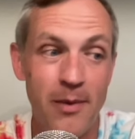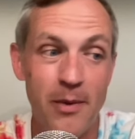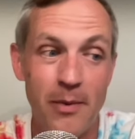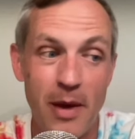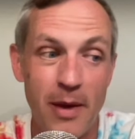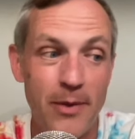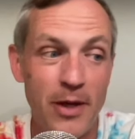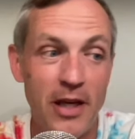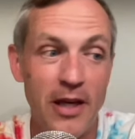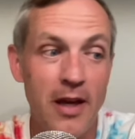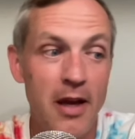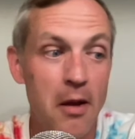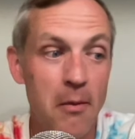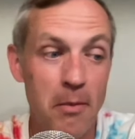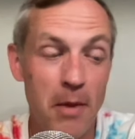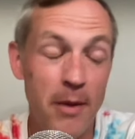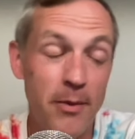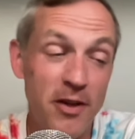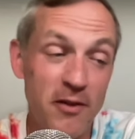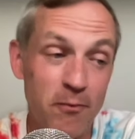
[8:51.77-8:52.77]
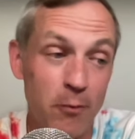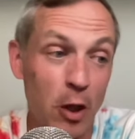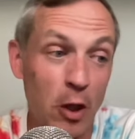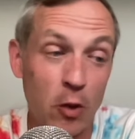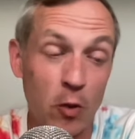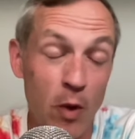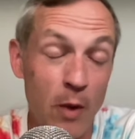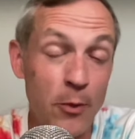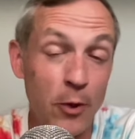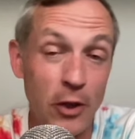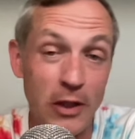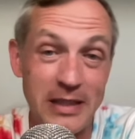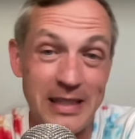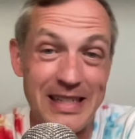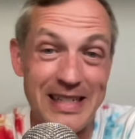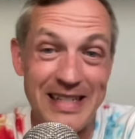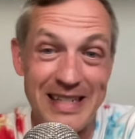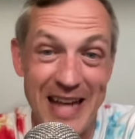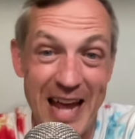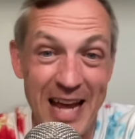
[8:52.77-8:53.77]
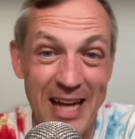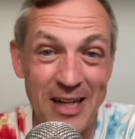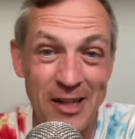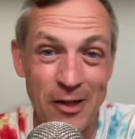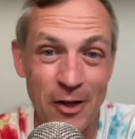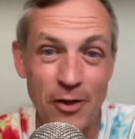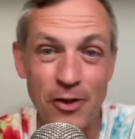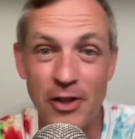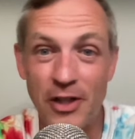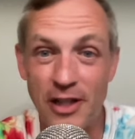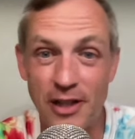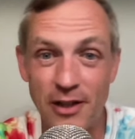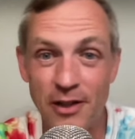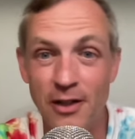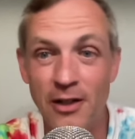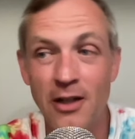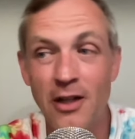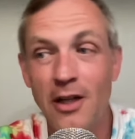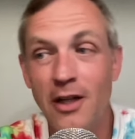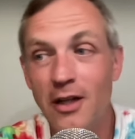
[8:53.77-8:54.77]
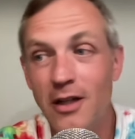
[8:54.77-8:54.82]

And maybe maybe if Mark Whipple had stayed another year,